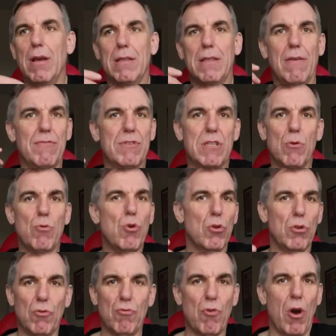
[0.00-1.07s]
they've still got
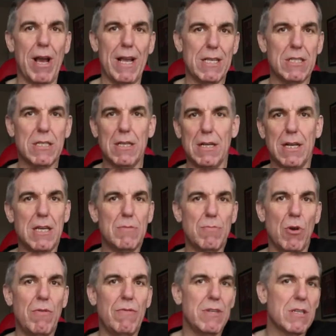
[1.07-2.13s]
the rights to these
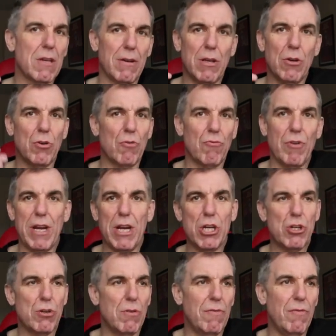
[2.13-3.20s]
movies, so they're going to
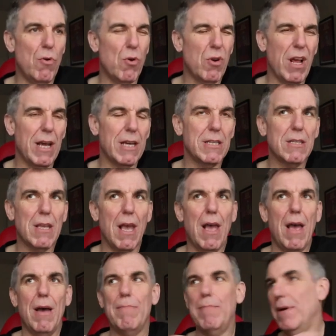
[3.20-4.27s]
reissue the 4Ks.
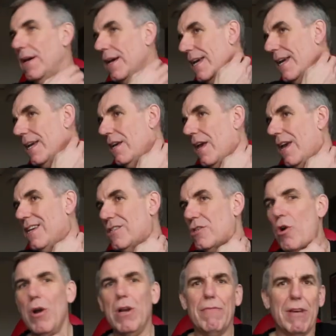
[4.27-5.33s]
But it's
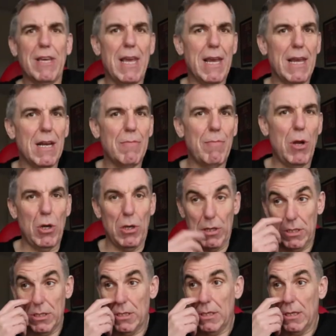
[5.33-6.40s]
kind of a kick in the
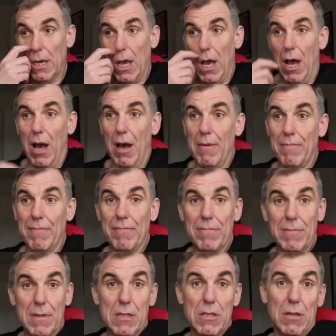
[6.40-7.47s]
bollocks
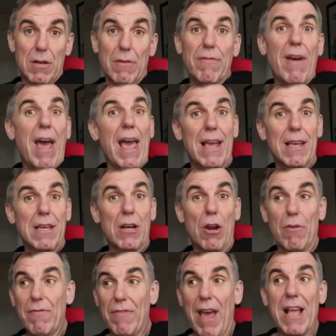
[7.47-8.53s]
to the
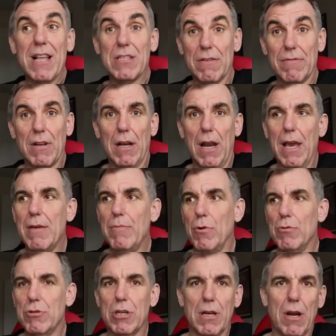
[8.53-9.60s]
fans of the
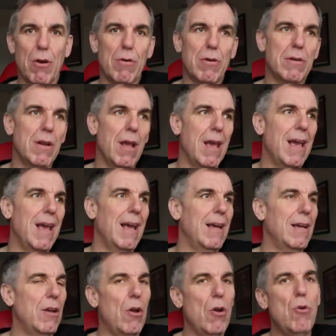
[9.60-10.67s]
labels, you know, and
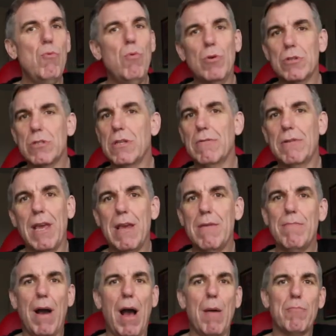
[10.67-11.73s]
who wants to
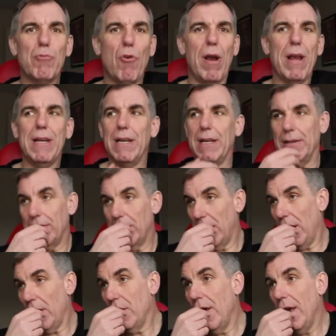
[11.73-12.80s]
keep upgrading, you
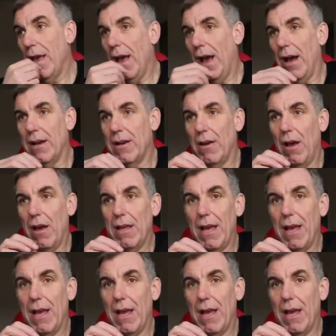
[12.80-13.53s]
know?